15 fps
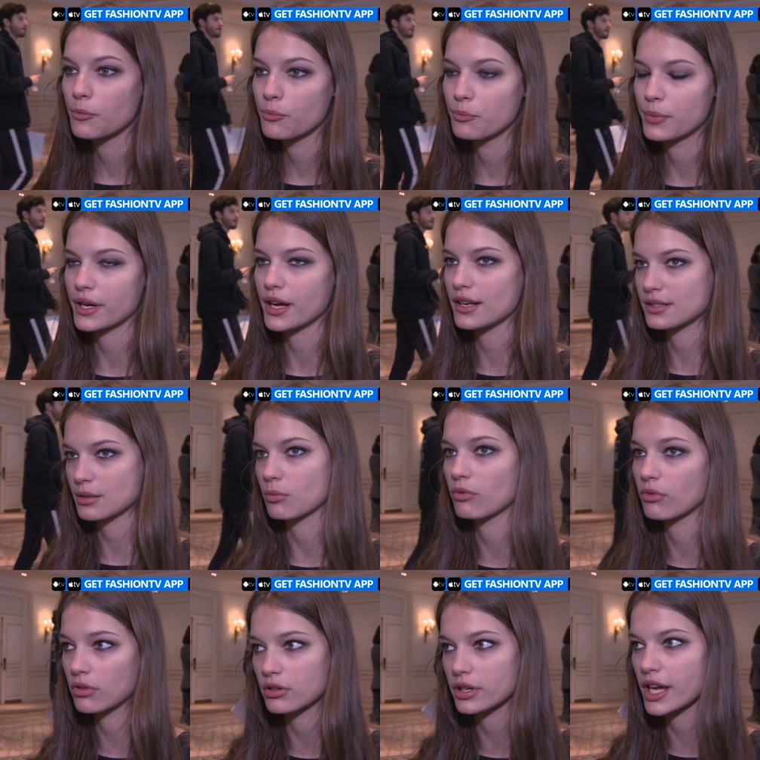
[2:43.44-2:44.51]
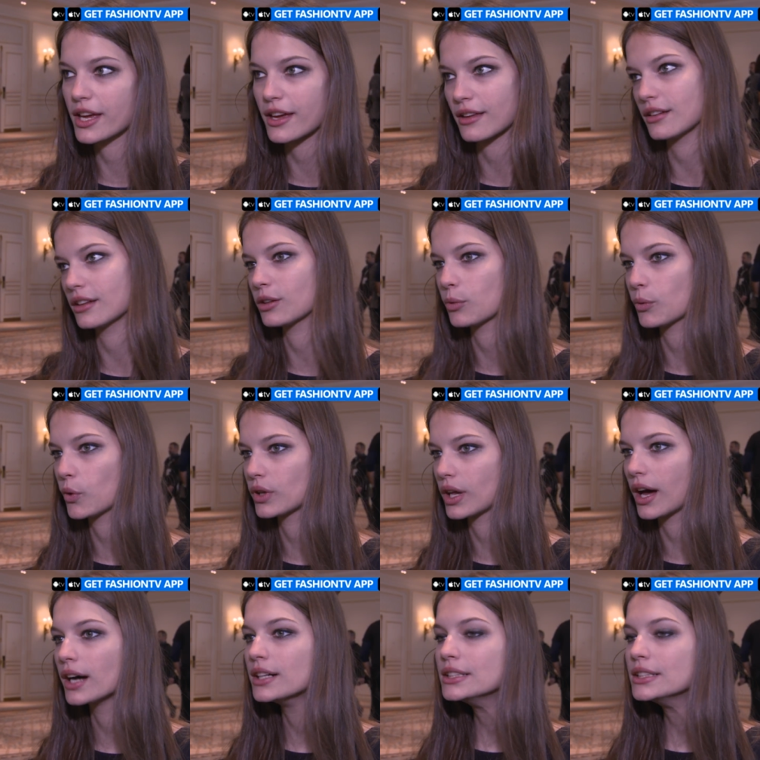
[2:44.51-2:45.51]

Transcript: because I'm working, and I don't want to